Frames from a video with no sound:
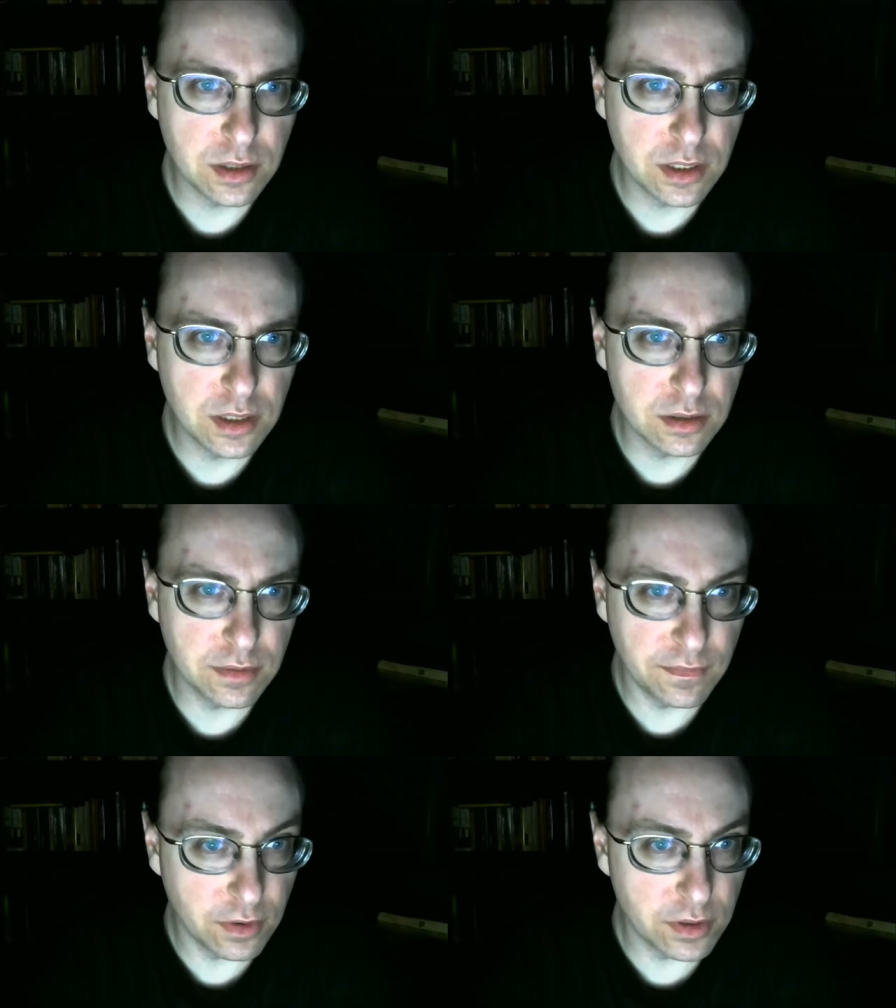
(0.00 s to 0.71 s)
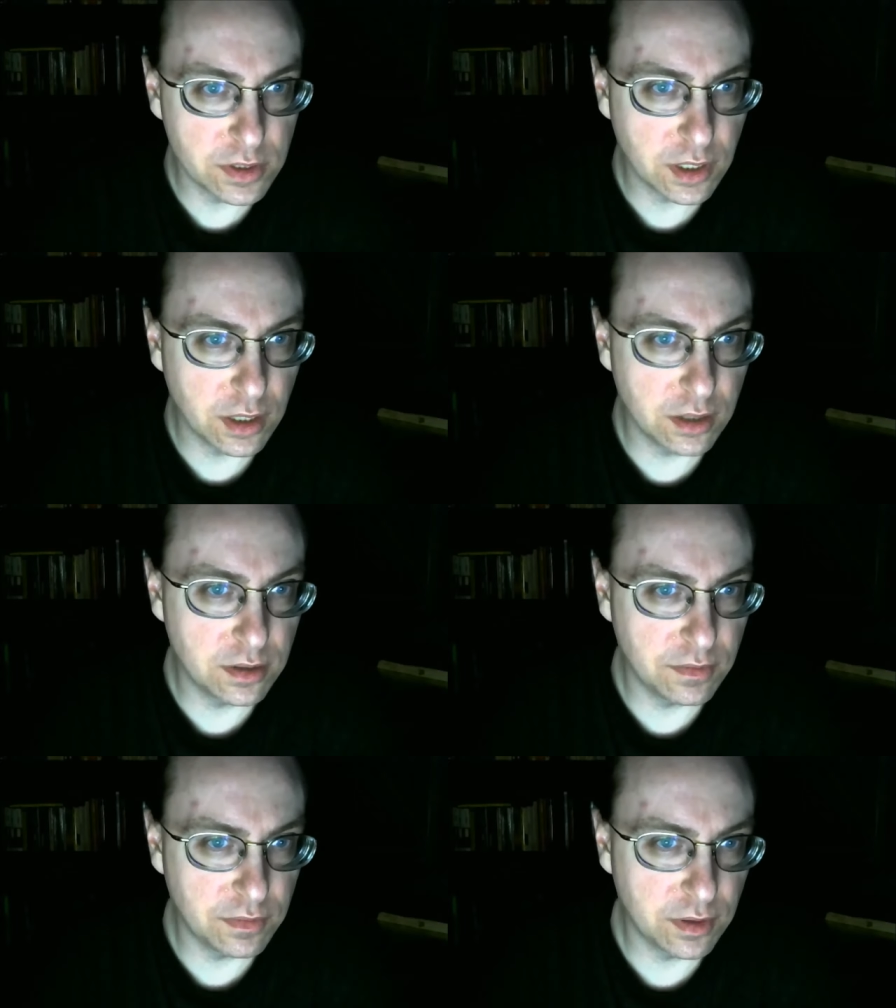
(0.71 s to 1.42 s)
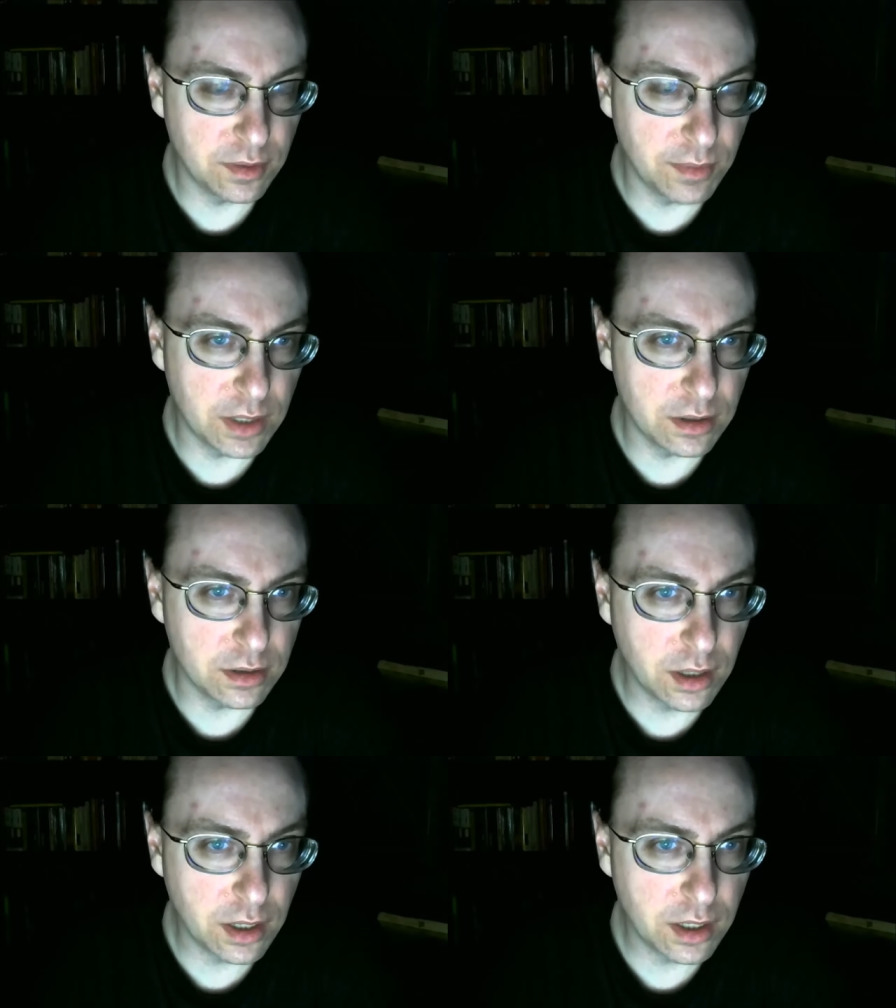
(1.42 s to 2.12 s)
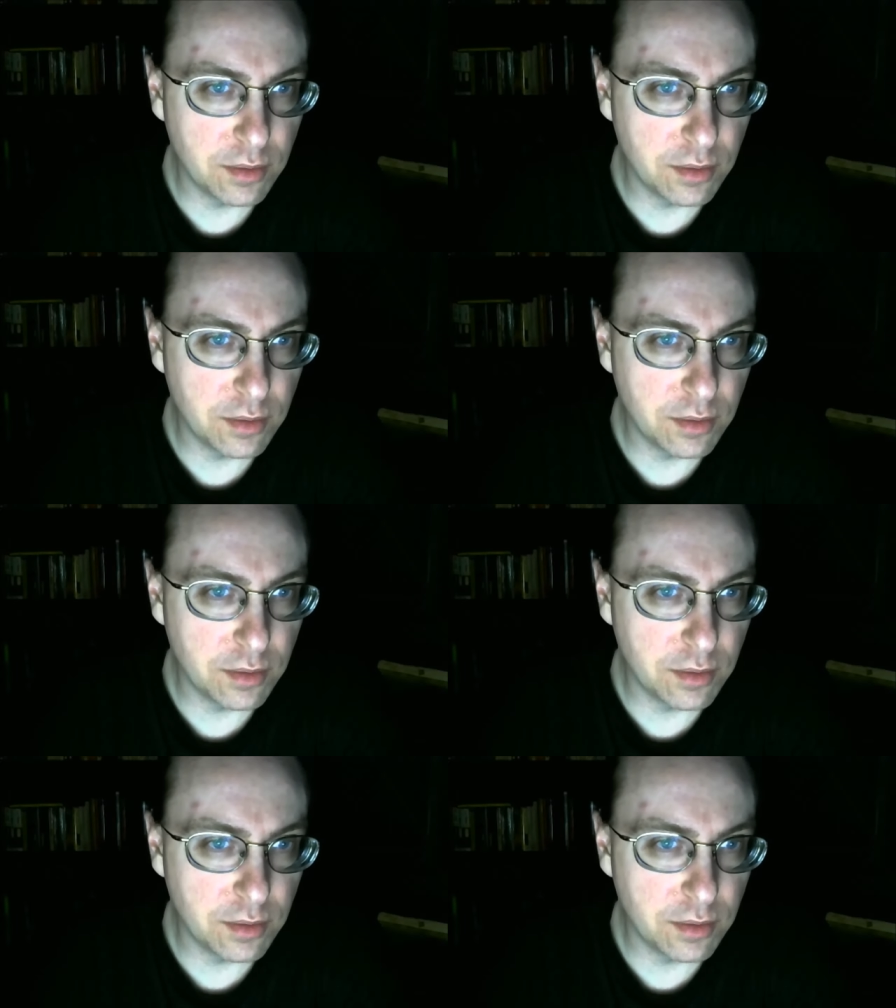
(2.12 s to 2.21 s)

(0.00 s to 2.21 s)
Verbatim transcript: he's a very scientifically minded guy.